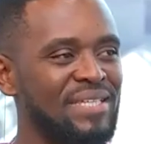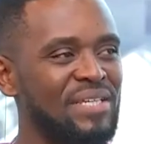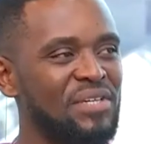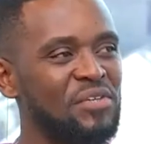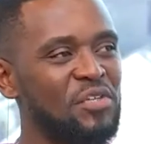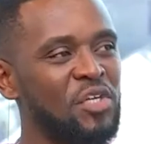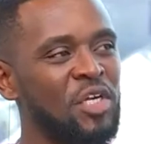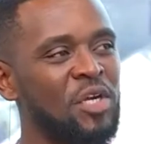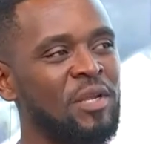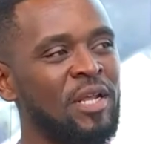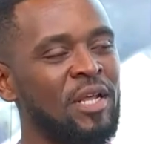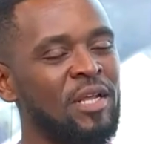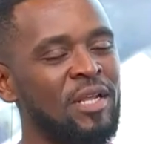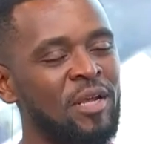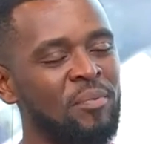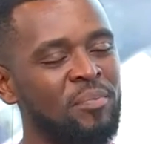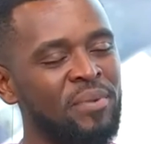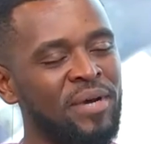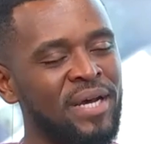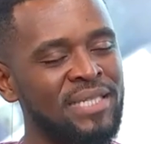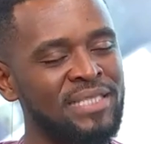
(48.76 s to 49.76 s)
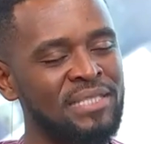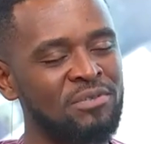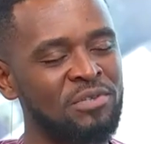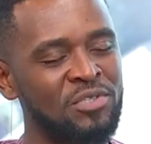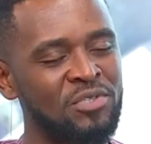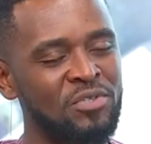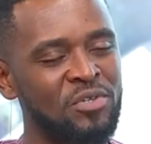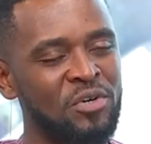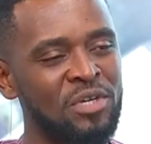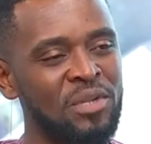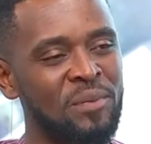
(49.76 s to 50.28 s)
in the past, we
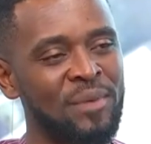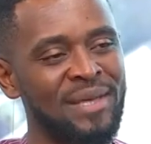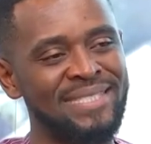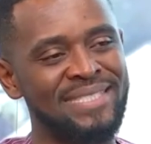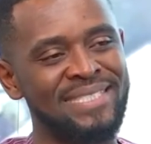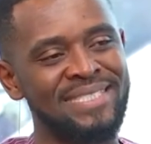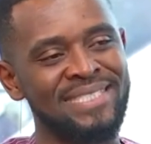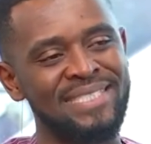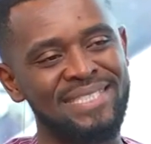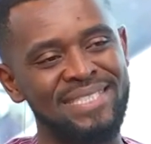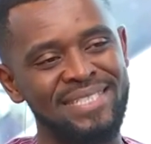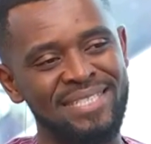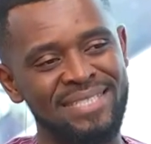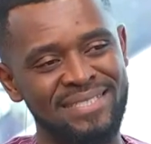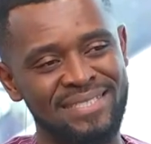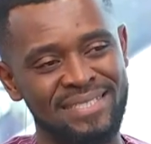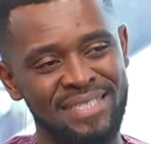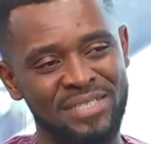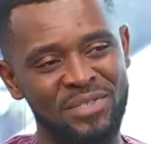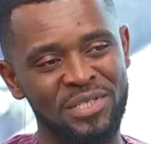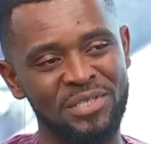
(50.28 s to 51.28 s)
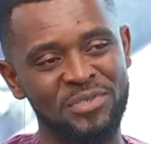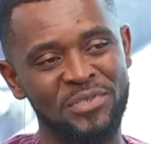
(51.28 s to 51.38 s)
used to call them STDs, sexually